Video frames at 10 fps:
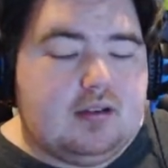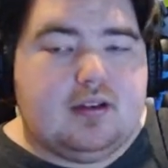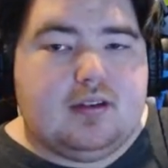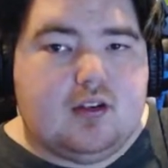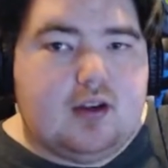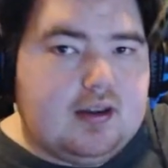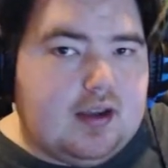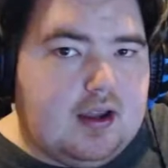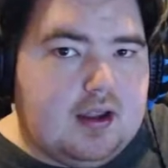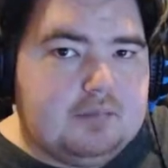It's a great
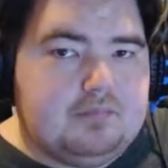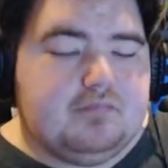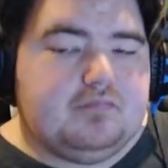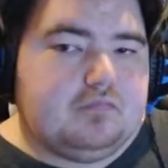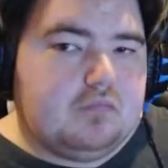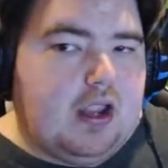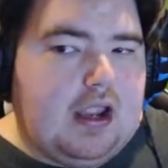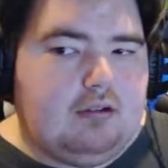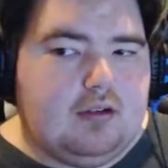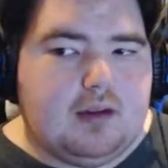time. I would
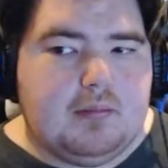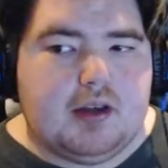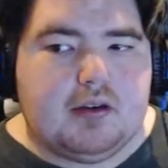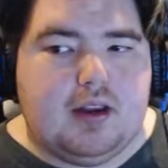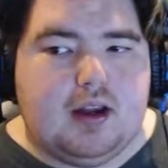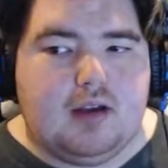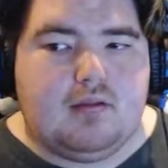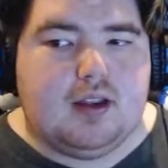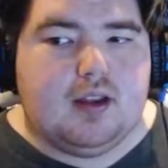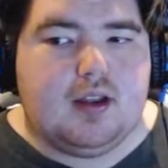recommend getting,
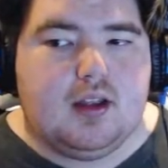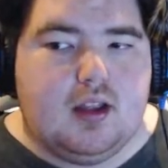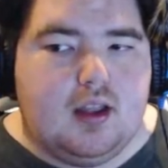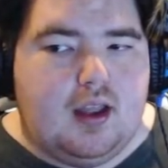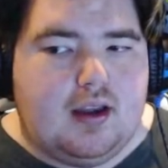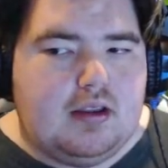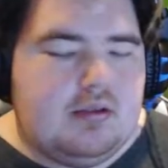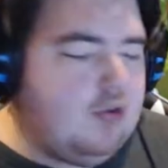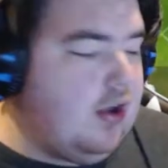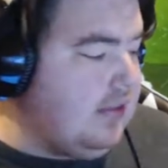like, I didn't even
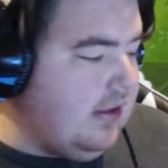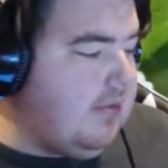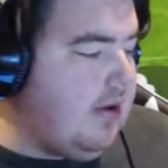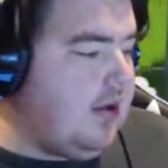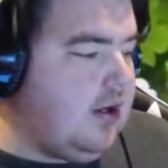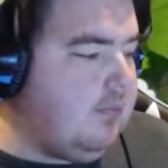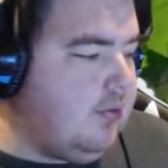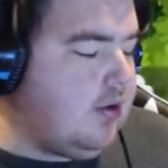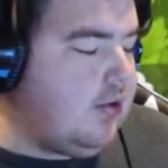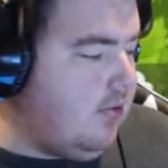really think about getting a
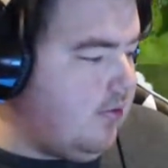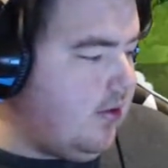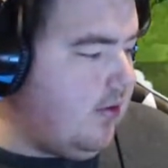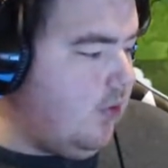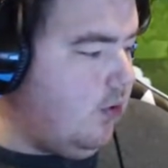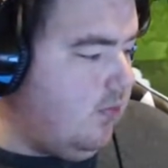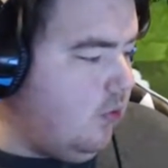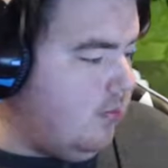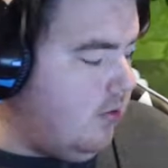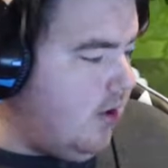book that was like full of floor
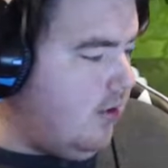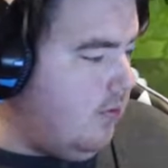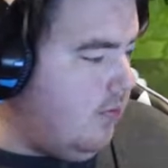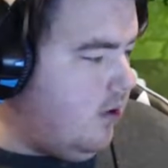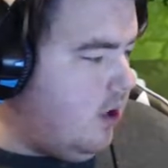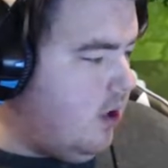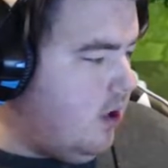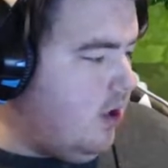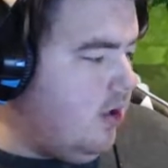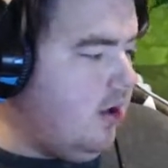plans before,
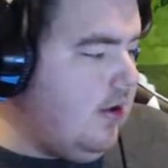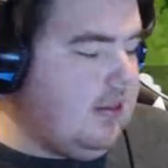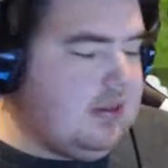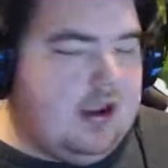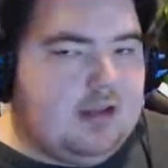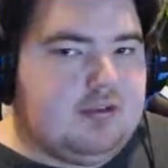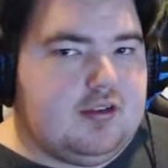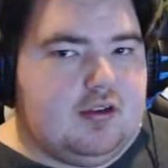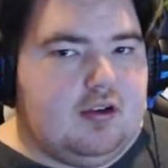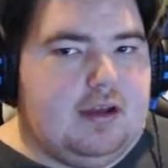and I'm just
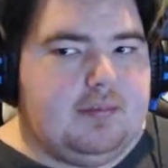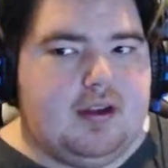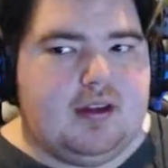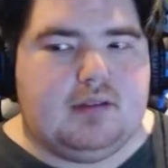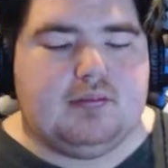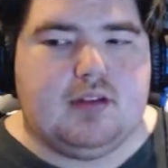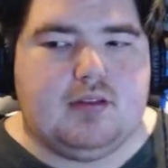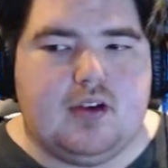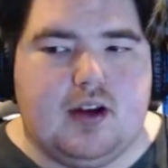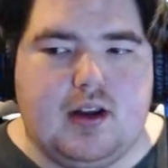so happy I did. It was a
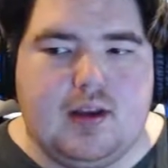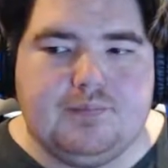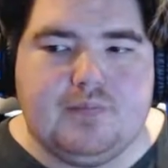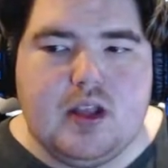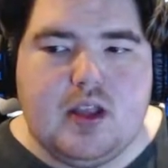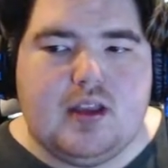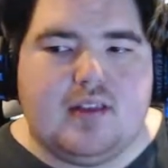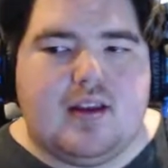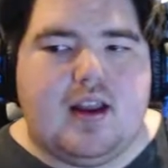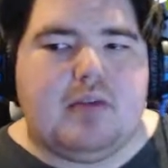great idea because,
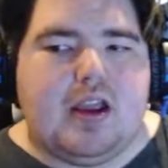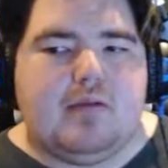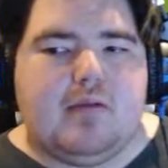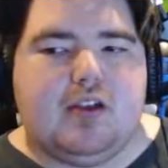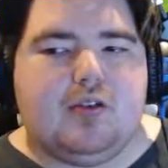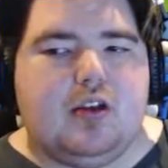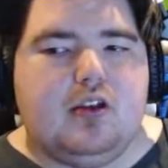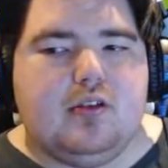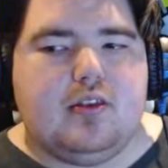like, I'm not even like really using the